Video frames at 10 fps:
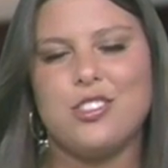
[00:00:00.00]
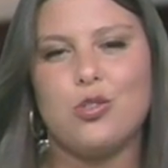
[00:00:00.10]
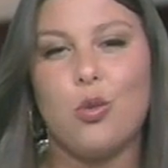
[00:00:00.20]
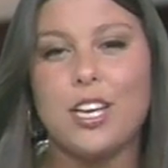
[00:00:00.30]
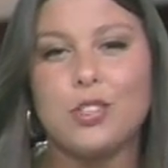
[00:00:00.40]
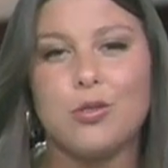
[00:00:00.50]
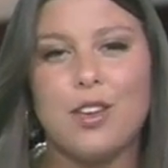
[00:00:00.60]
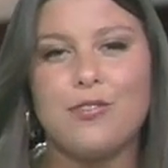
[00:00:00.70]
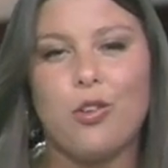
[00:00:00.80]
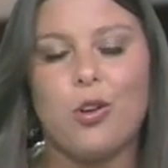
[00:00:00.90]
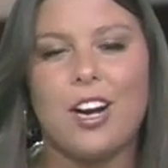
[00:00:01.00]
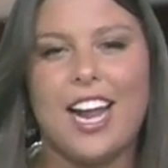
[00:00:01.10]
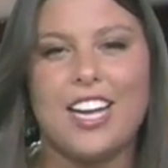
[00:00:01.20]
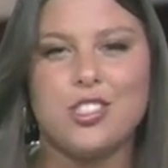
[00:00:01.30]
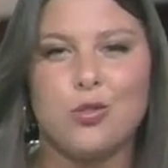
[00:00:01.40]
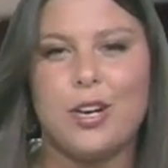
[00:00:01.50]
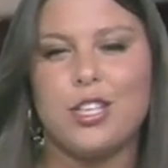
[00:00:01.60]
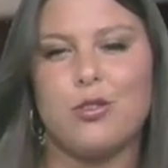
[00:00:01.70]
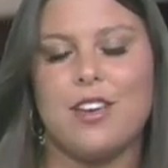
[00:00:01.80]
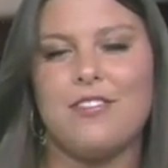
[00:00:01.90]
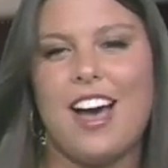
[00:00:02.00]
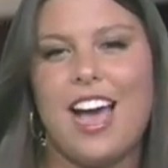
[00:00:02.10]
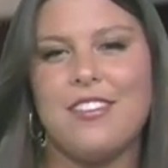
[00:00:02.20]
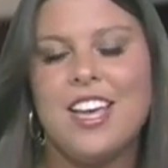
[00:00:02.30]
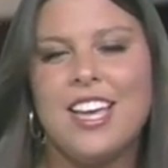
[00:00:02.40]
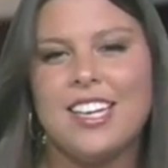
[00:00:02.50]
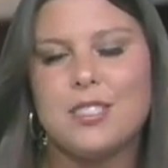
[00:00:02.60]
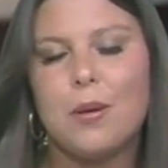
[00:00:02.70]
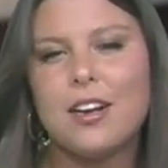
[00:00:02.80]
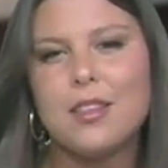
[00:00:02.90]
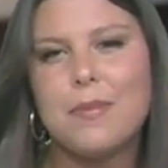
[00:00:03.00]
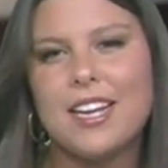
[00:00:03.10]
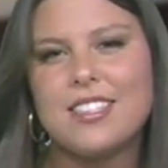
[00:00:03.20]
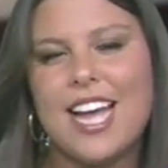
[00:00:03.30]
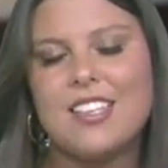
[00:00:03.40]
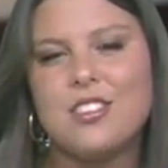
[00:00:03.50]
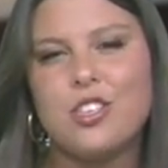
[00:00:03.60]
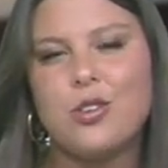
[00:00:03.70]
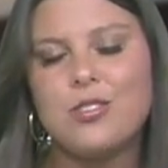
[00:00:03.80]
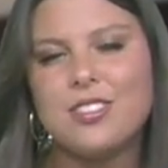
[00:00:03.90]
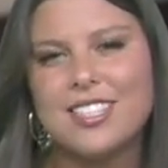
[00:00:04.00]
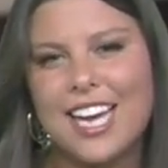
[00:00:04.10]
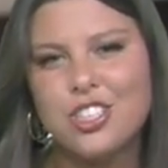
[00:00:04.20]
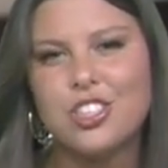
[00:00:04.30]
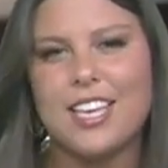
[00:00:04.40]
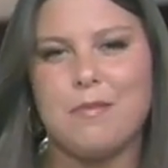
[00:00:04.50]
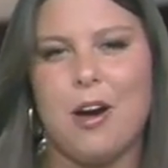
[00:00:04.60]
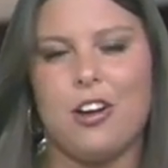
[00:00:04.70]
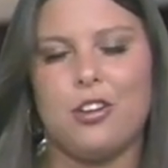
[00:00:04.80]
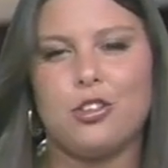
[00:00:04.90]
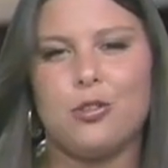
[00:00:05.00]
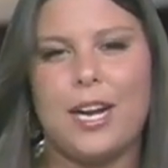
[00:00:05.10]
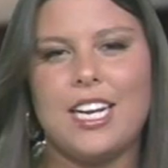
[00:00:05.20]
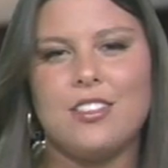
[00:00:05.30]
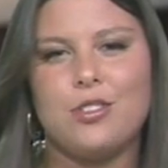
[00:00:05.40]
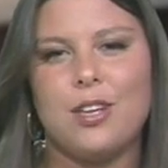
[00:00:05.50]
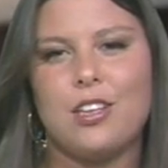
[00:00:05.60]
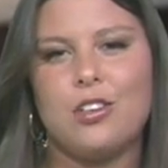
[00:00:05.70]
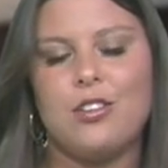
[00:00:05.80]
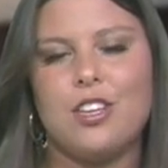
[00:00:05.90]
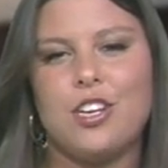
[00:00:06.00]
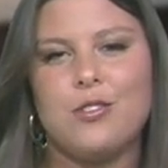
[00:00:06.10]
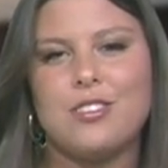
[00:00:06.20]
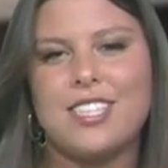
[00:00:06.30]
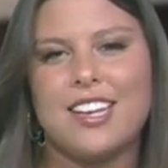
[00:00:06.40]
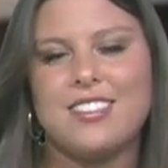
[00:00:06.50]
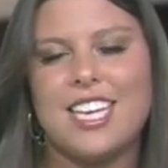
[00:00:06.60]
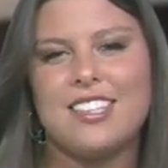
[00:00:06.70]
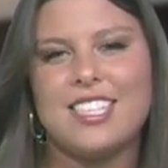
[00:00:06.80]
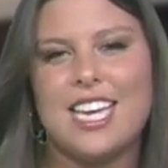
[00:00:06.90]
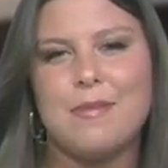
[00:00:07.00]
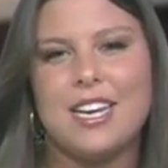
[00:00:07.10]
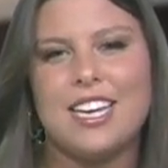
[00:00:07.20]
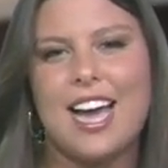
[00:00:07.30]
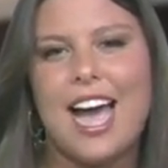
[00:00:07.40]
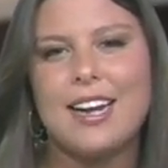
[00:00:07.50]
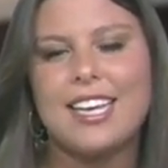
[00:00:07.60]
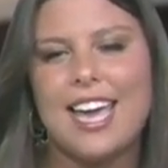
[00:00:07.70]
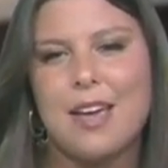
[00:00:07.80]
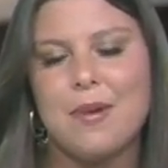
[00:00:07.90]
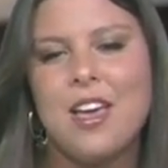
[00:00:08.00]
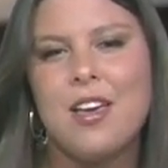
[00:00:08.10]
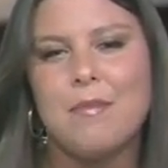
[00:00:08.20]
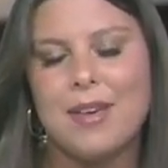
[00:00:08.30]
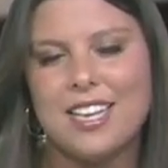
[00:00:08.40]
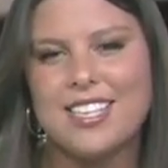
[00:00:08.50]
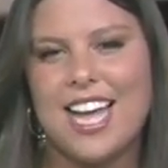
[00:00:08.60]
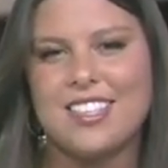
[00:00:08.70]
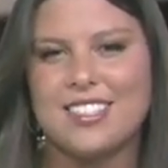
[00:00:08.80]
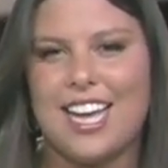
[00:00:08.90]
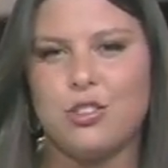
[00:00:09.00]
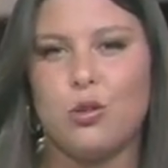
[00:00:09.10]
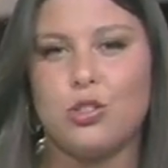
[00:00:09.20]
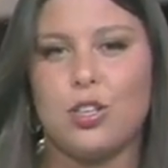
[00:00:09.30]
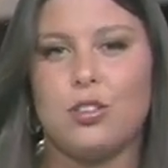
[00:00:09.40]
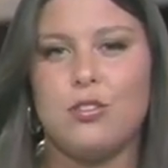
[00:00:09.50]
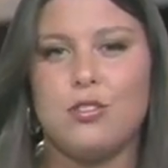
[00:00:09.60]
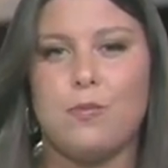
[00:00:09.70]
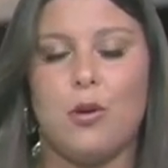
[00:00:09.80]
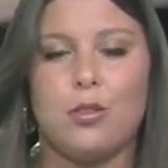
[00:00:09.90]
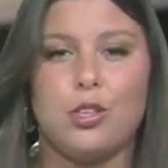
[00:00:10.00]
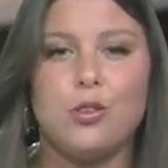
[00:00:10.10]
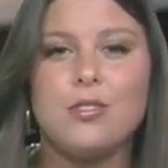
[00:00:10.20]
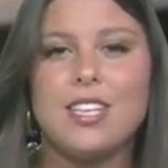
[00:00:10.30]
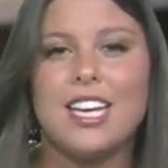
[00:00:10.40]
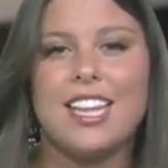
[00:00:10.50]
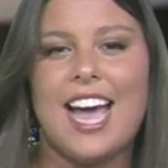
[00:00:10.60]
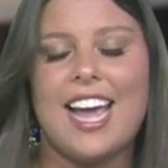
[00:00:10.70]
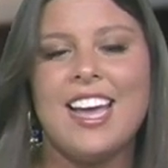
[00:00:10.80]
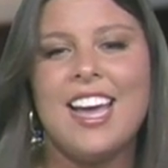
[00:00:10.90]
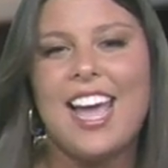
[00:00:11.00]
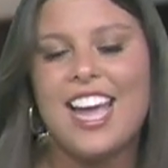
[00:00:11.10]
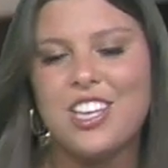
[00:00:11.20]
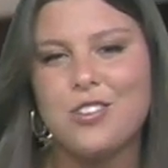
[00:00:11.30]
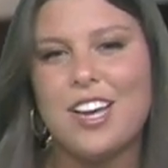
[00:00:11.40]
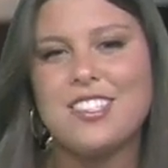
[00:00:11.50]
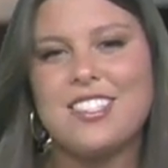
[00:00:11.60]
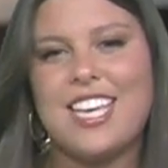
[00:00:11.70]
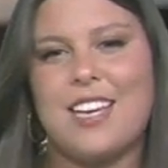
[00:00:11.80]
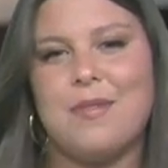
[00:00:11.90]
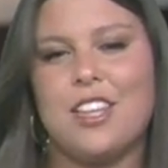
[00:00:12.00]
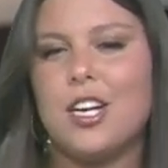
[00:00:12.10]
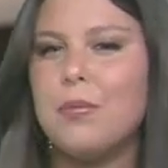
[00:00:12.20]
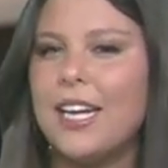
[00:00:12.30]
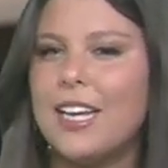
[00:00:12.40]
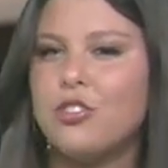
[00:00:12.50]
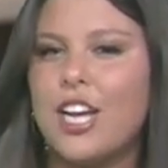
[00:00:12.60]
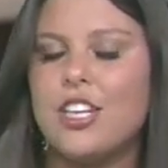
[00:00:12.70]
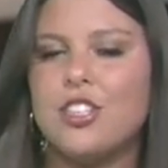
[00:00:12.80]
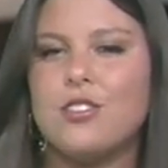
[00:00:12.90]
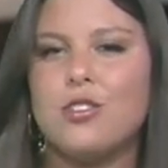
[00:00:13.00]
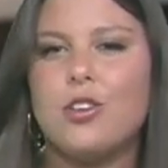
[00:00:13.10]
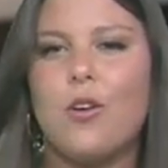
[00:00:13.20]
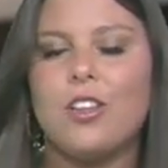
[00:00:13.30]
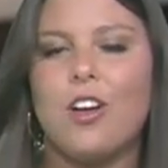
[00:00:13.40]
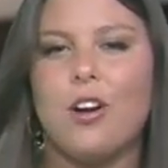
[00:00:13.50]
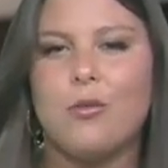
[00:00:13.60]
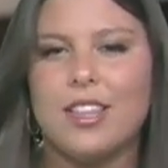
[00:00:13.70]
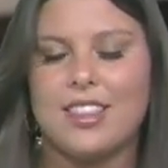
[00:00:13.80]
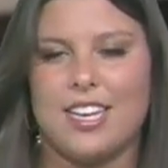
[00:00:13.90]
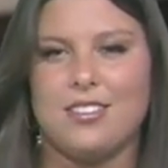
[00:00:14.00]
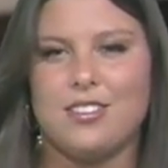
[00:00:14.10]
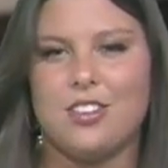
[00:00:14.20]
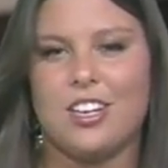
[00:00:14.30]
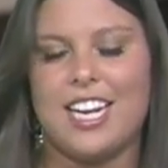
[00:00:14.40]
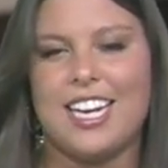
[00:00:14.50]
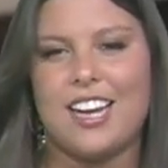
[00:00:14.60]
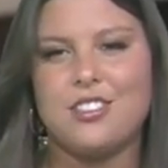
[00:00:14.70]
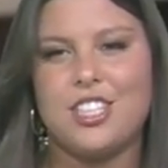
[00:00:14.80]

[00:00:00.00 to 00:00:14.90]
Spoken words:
2024 and 2025. It's part of the Big Ten's new scheduling model, created to include the new 16-team, 9-game Big Ten schedule, which includes both UCLA and USC. There are plenty of changes to go along with this. Starting next